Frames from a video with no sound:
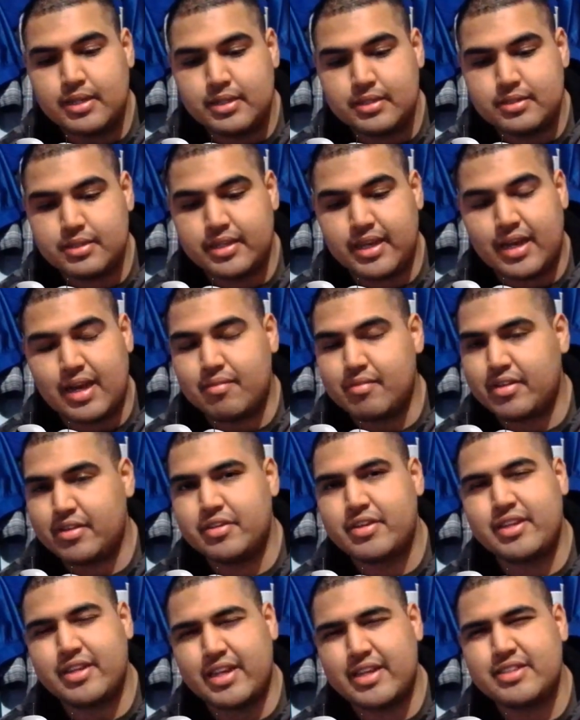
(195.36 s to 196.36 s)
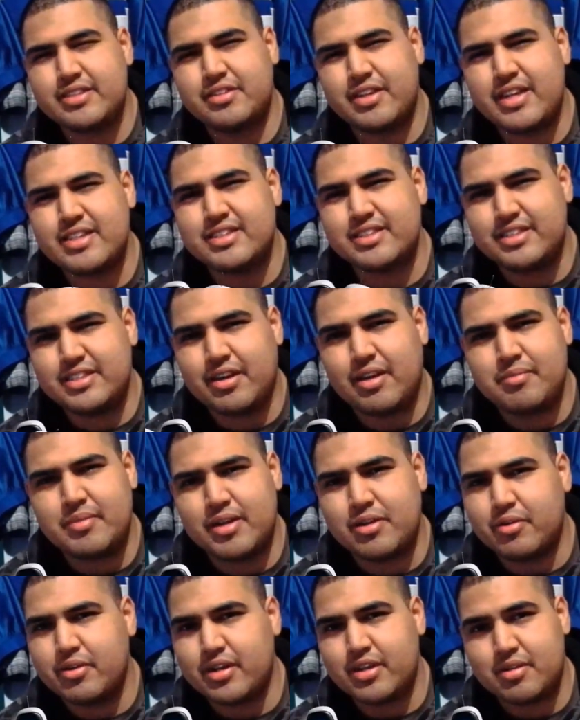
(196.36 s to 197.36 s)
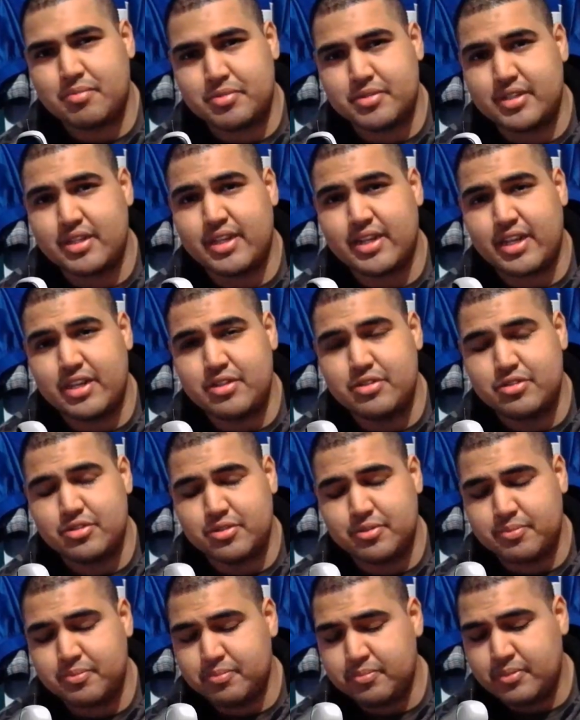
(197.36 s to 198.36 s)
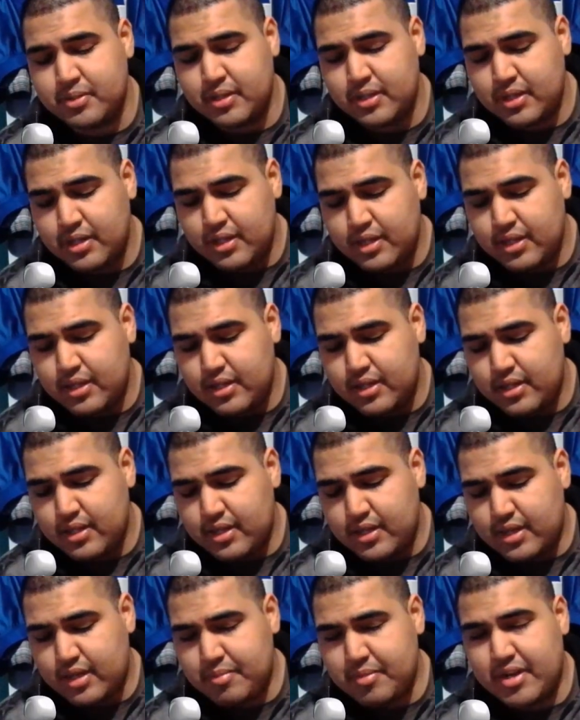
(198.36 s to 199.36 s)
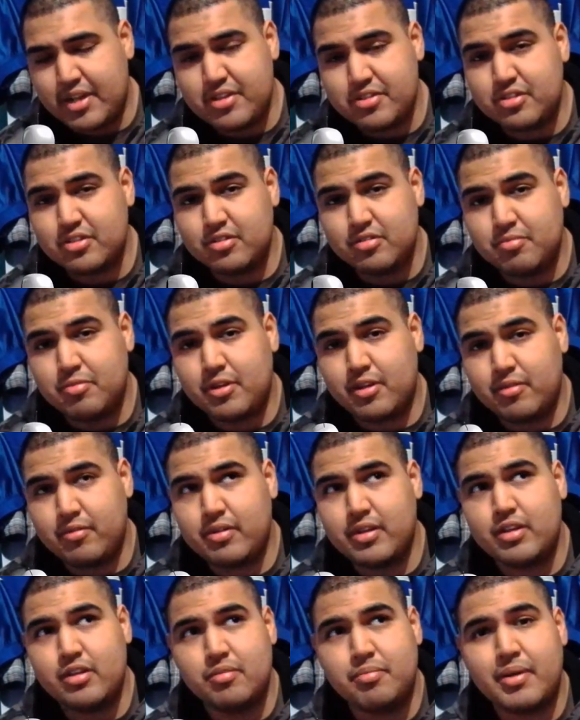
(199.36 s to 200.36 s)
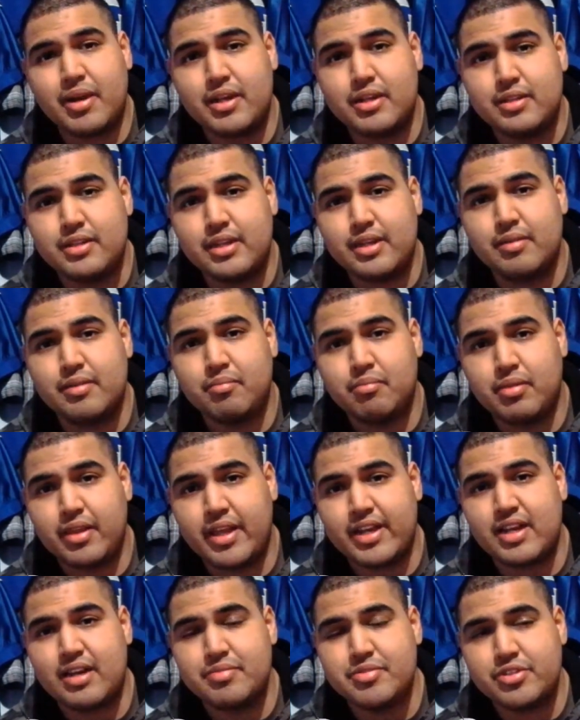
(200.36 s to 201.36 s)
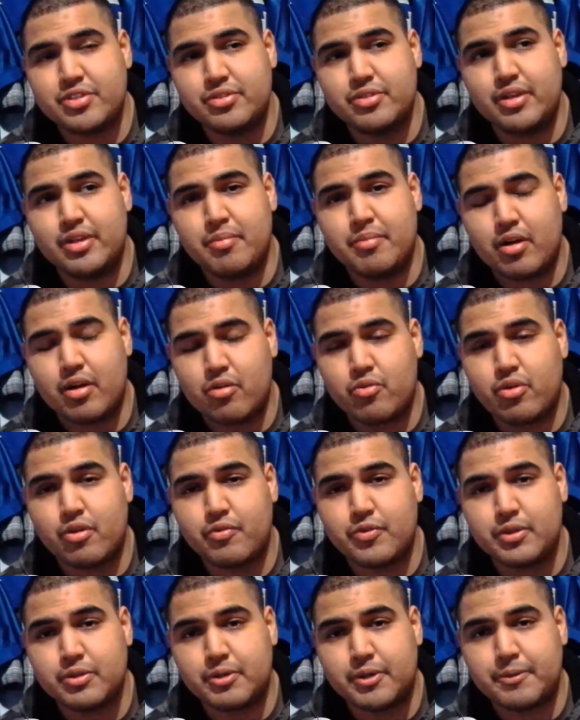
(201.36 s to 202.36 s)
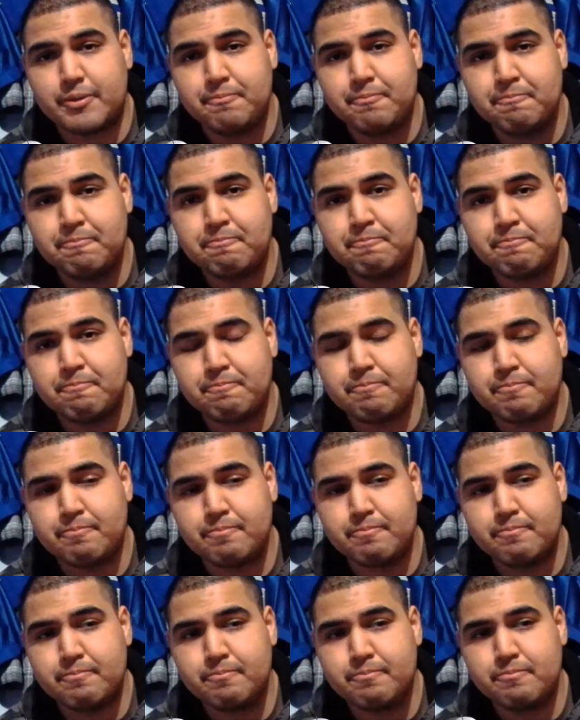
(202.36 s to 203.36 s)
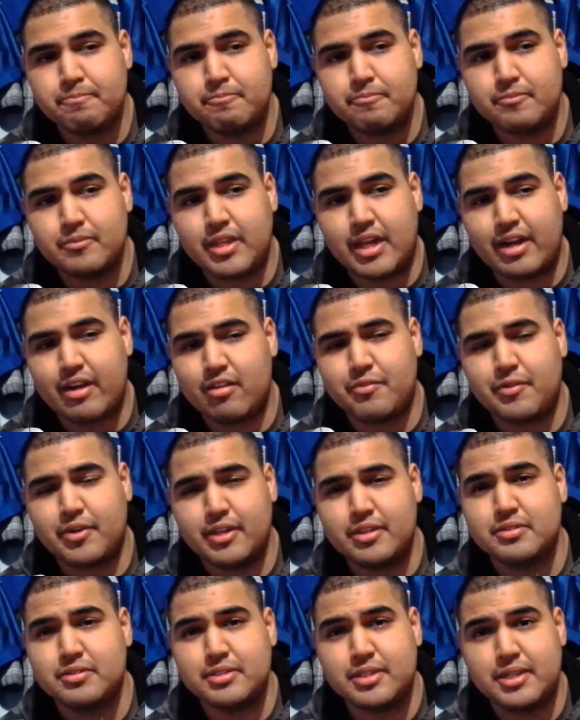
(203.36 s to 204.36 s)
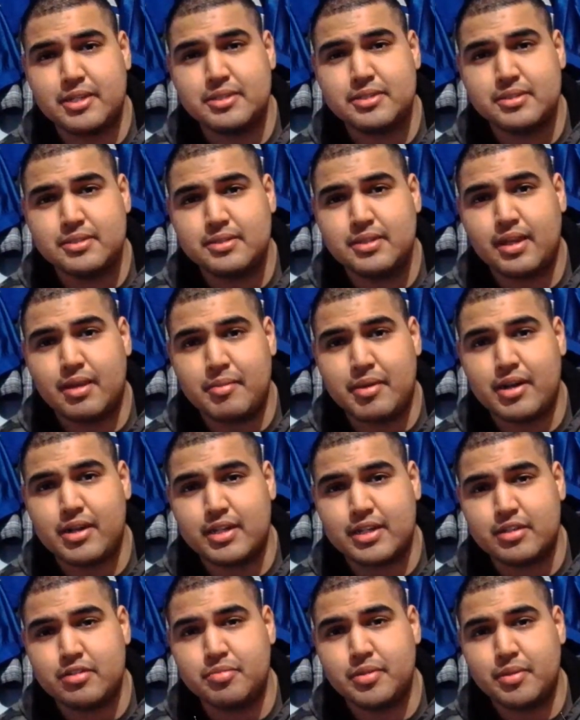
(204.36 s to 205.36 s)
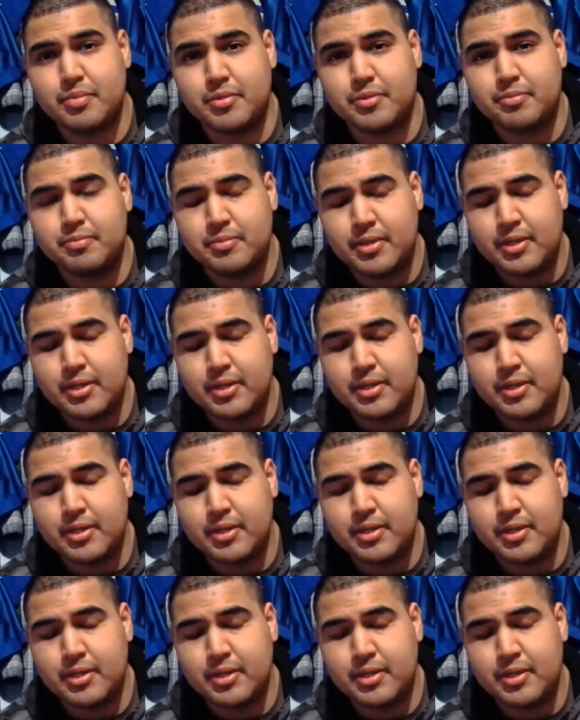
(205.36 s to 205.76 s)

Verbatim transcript: So yeah, I'm, you, guys, you guys can tell I'm not going 100% like I used to. I mean, I used to do really good back in the day. Black Ops 2 and Modern Warfare 3. I never forget those days. I met a lot of new people.